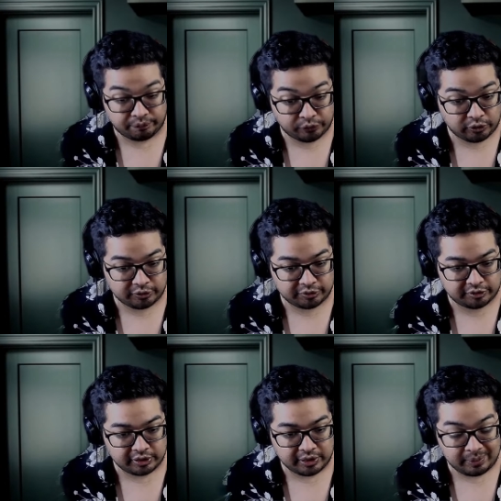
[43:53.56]

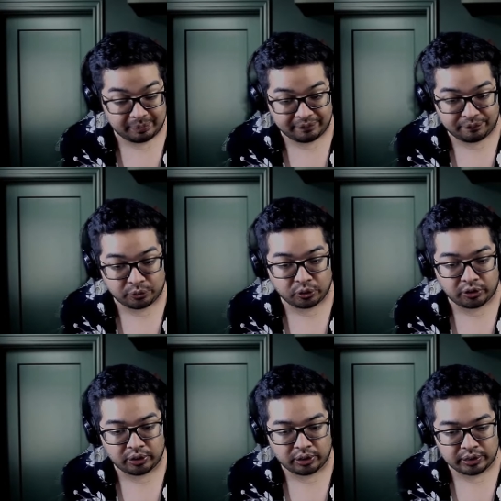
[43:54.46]
first.
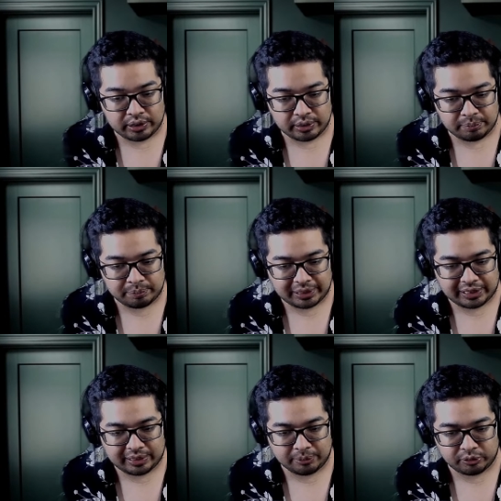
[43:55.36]
Before
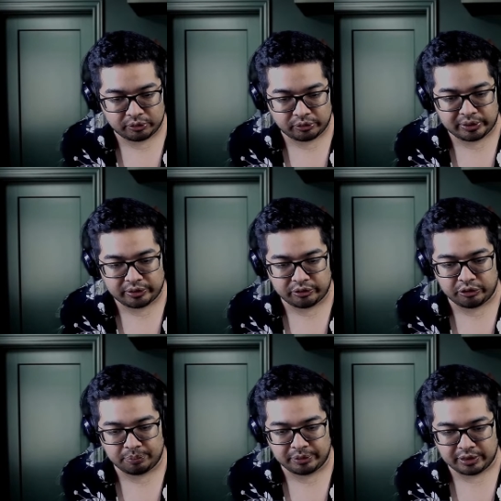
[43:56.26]
being able to
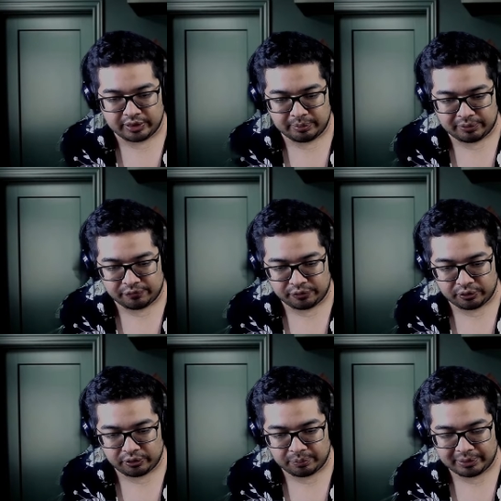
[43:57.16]
regroup,
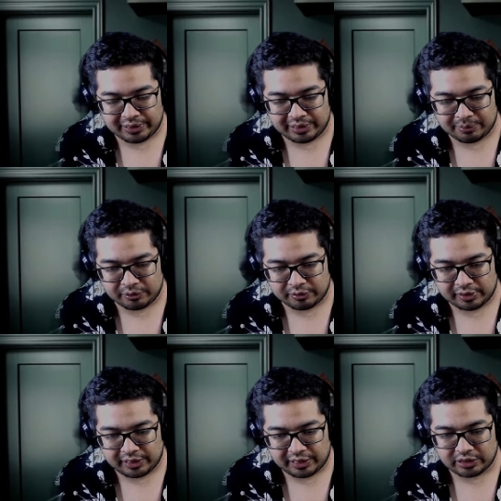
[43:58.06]
before being able to
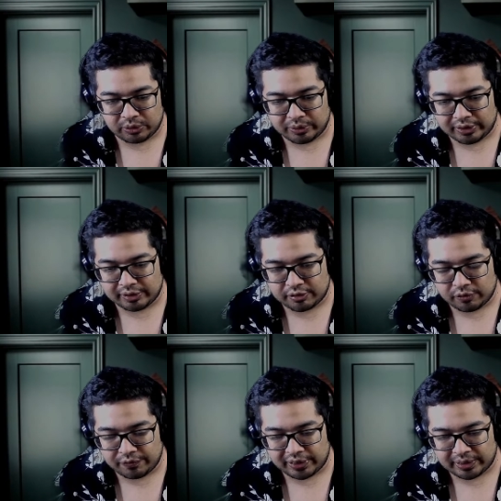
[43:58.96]
say, hey, you know what, let's
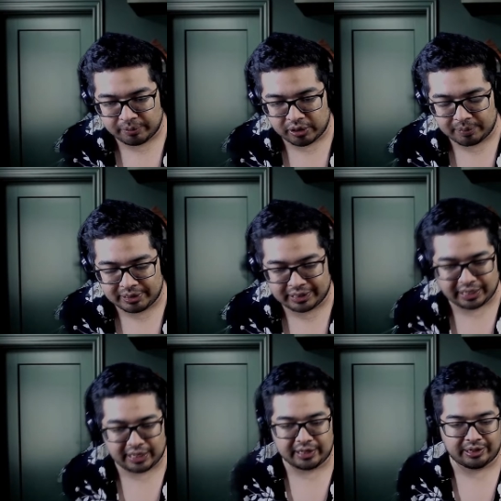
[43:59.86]
go find mom and
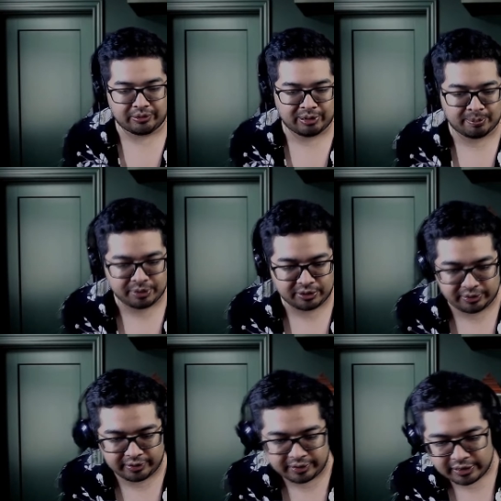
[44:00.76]
dad and
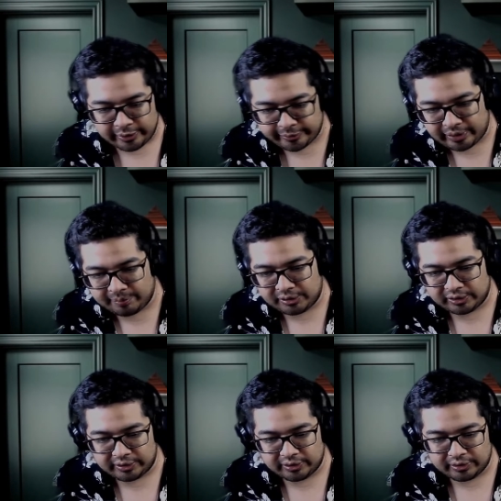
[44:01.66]
grandpa and grandma and